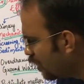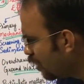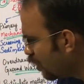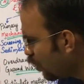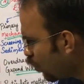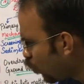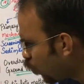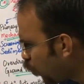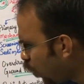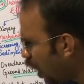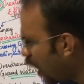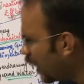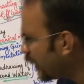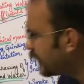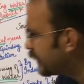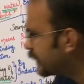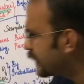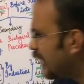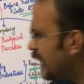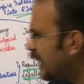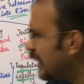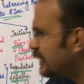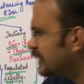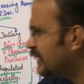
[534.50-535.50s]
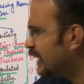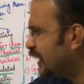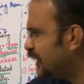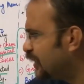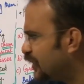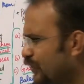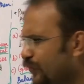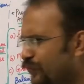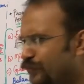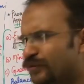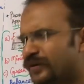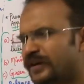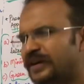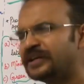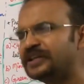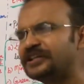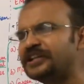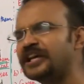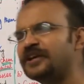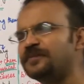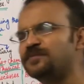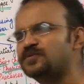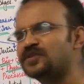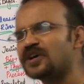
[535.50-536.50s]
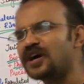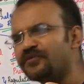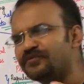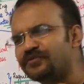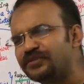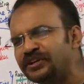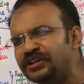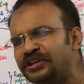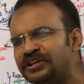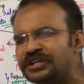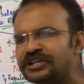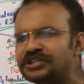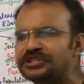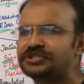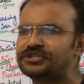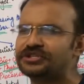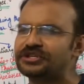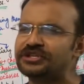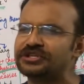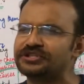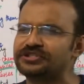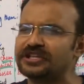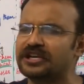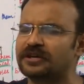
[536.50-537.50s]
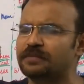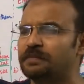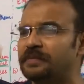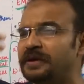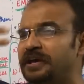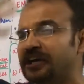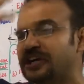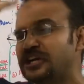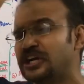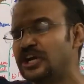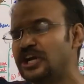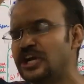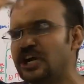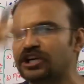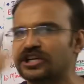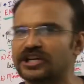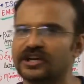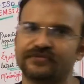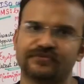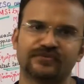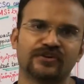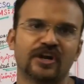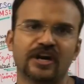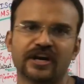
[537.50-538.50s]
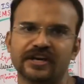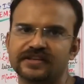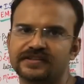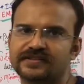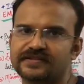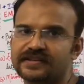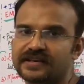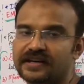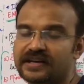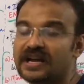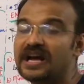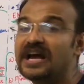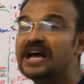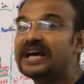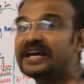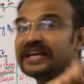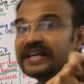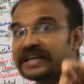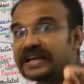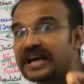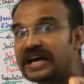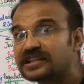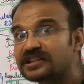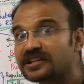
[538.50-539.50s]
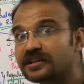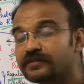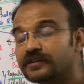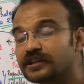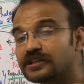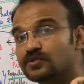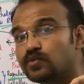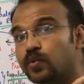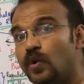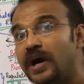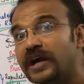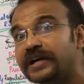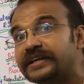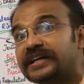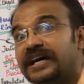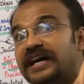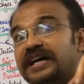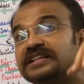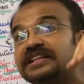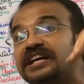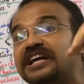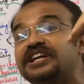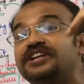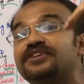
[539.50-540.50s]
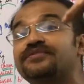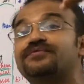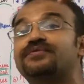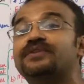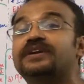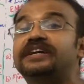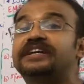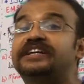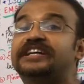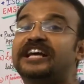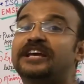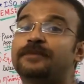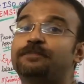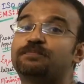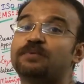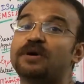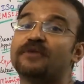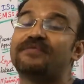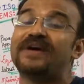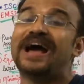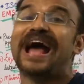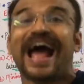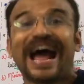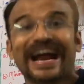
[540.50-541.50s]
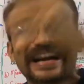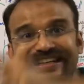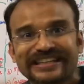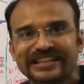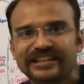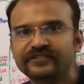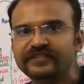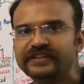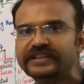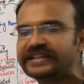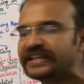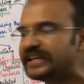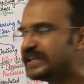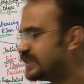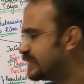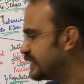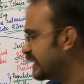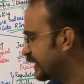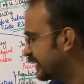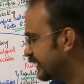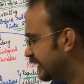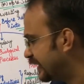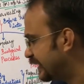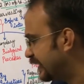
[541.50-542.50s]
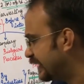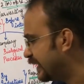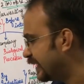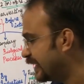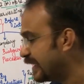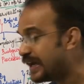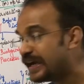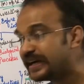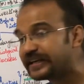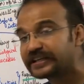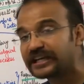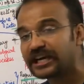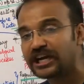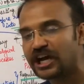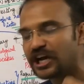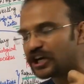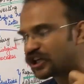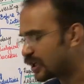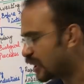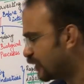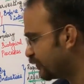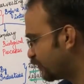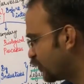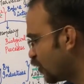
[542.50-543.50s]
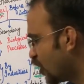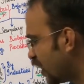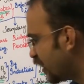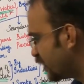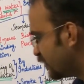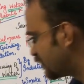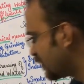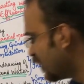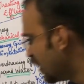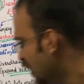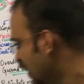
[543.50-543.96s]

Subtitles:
What are the different types of industries that make a lot of noise? In other words, what are the different type of activities that create a lot of noise?